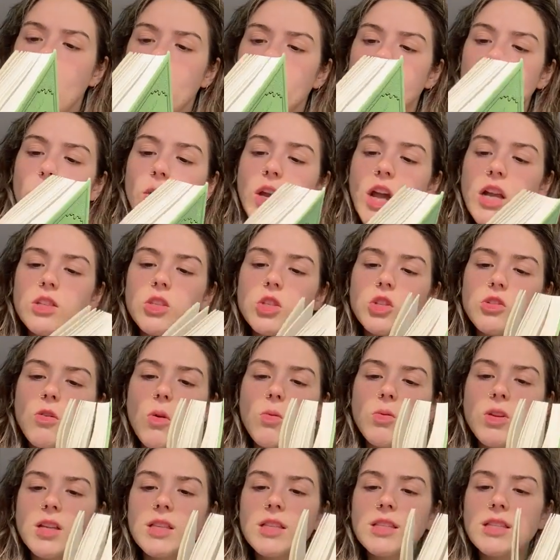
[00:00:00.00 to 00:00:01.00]
though against her
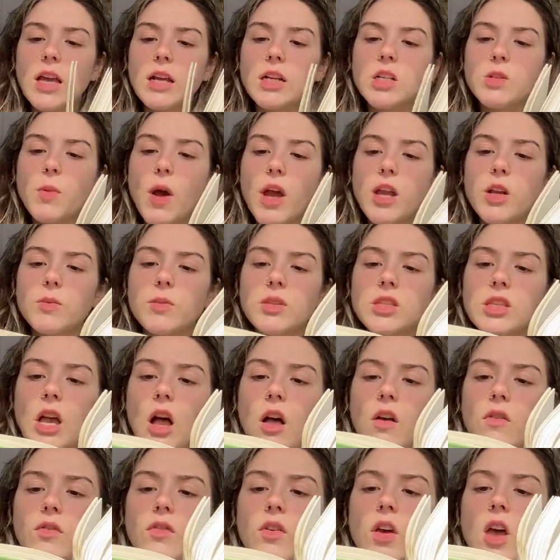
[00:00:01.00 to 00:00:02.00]
own consent, by
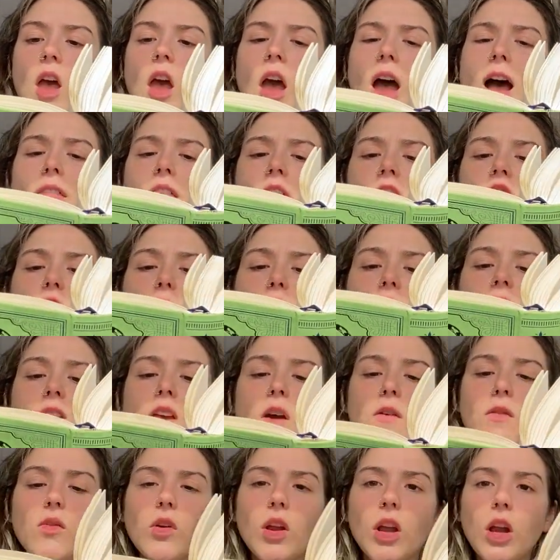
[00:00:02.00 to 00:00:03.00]
himself, and that she was
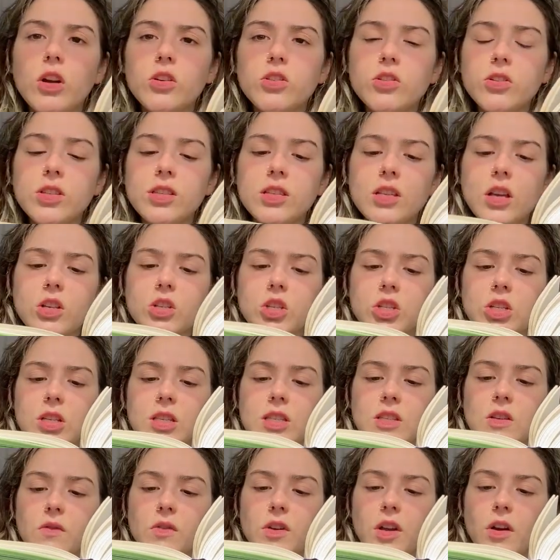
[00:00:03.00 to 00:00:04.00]
suffering under such
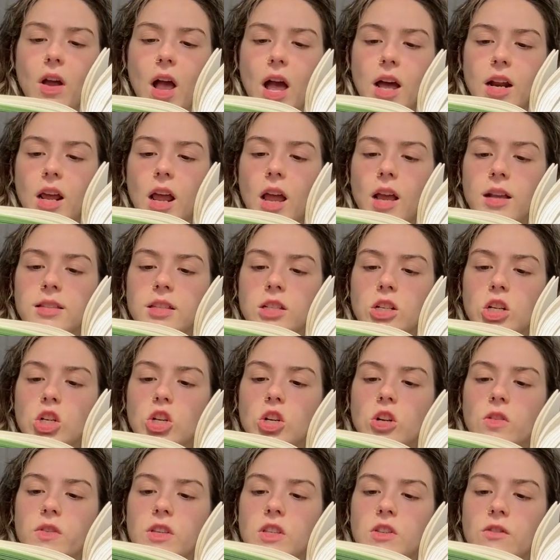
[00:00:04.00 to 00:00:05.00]
severe headaches and a
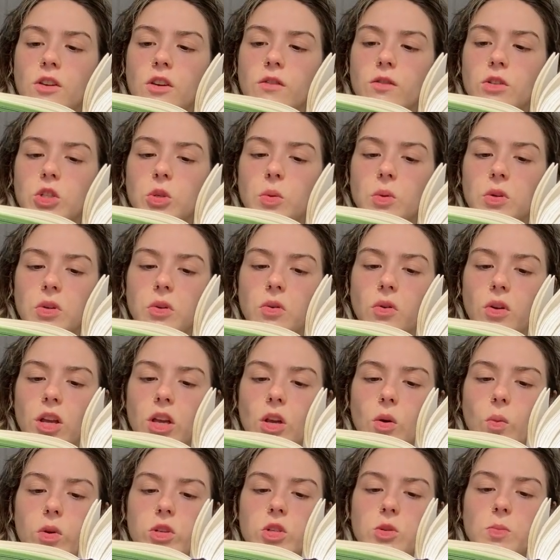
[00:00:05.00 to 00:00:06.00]
nervous fever to a
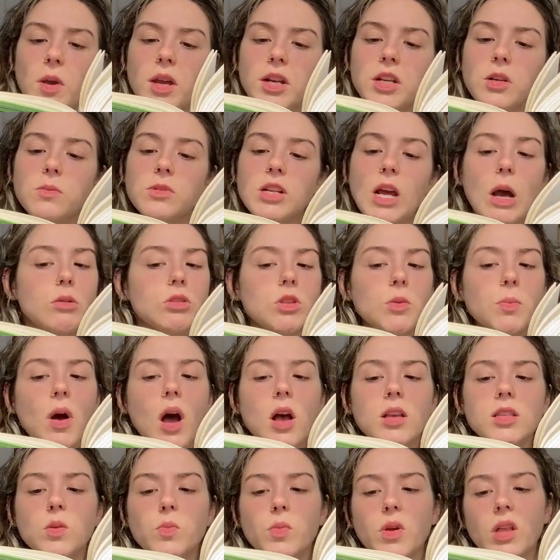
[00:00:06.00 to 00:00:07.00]
degree, which made him doubt the
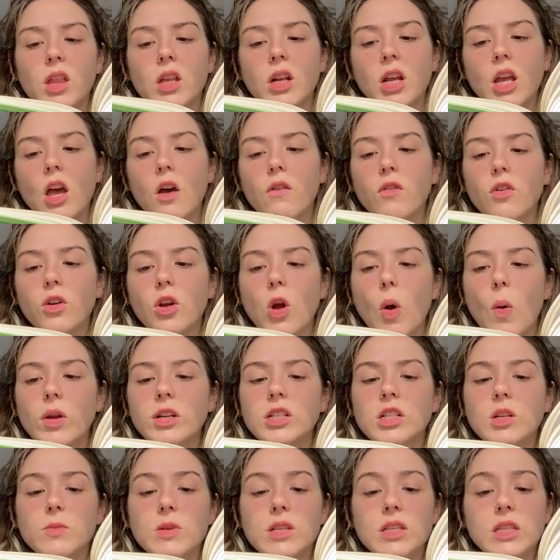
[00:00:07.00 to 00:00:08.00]
possibility of her going
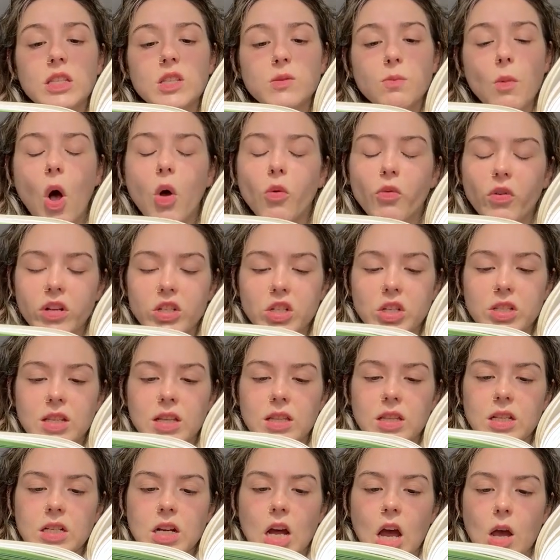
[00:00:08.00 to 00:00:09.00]
to Mrs. Smallridge's at
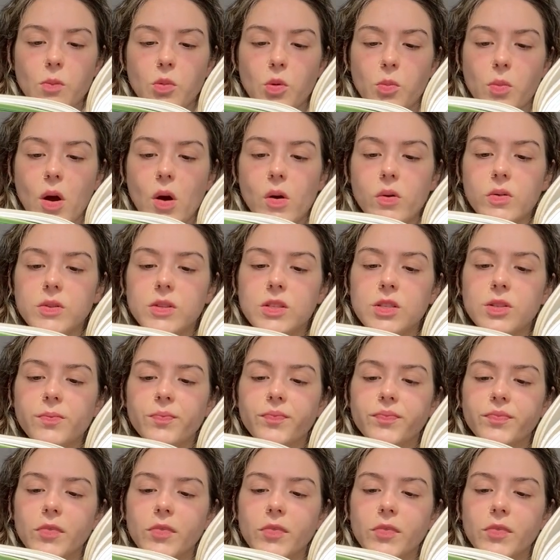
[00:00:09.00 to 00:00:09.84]
the time proposed.